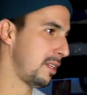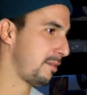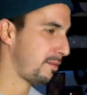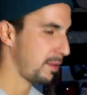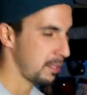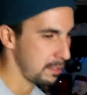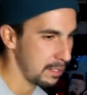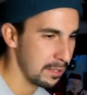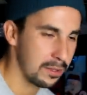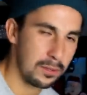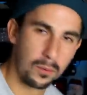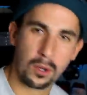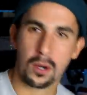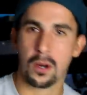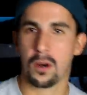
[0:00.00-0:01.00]
different in
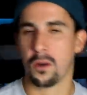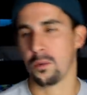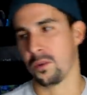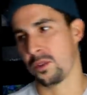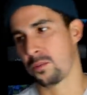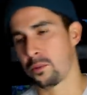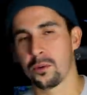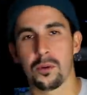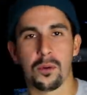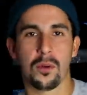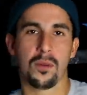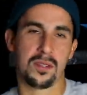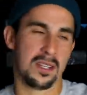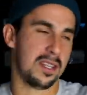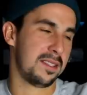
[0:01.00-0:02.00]
the world with
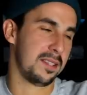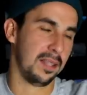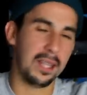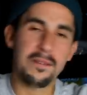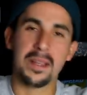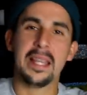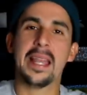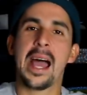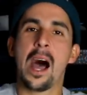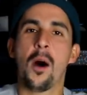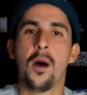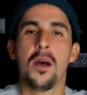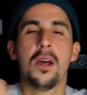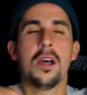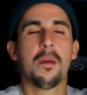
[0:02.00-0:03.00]
rules and it's a living
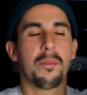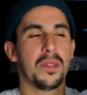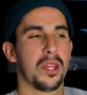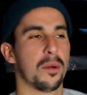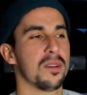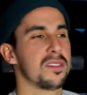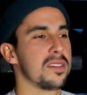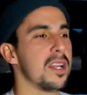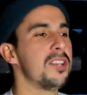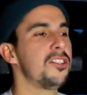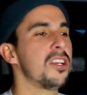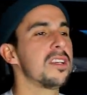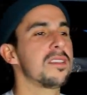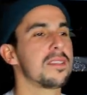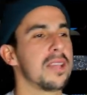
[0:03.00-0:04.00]
now, but there was such
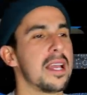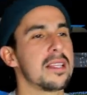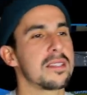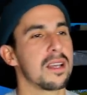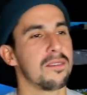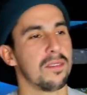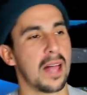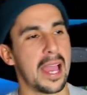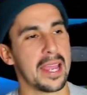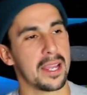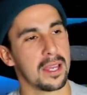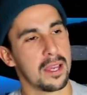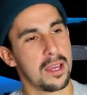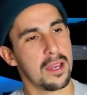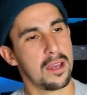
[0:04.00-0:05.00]
a sense of
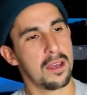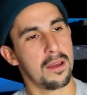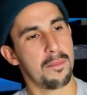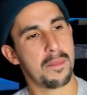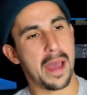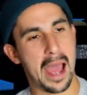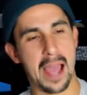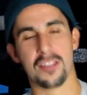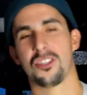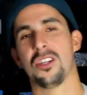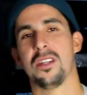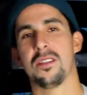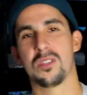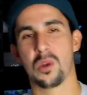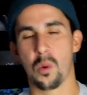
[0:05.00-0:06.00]
like
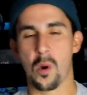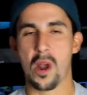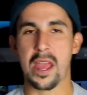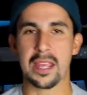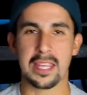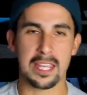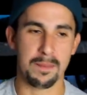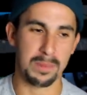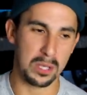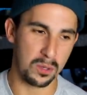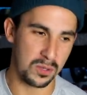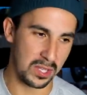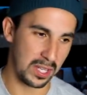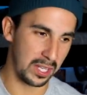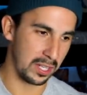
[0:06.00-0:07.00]
passion is the word I keep
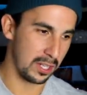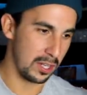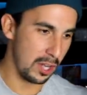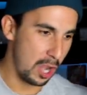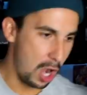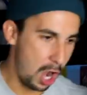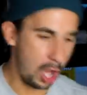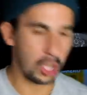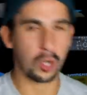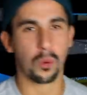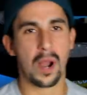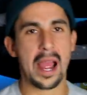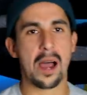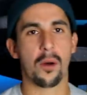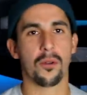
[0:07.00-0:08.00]
using all
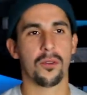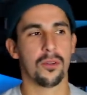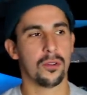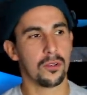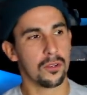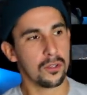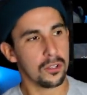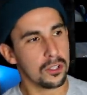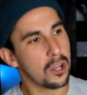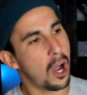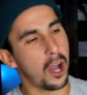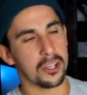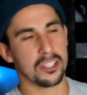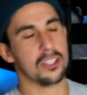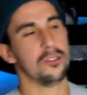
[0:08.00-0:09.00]
around on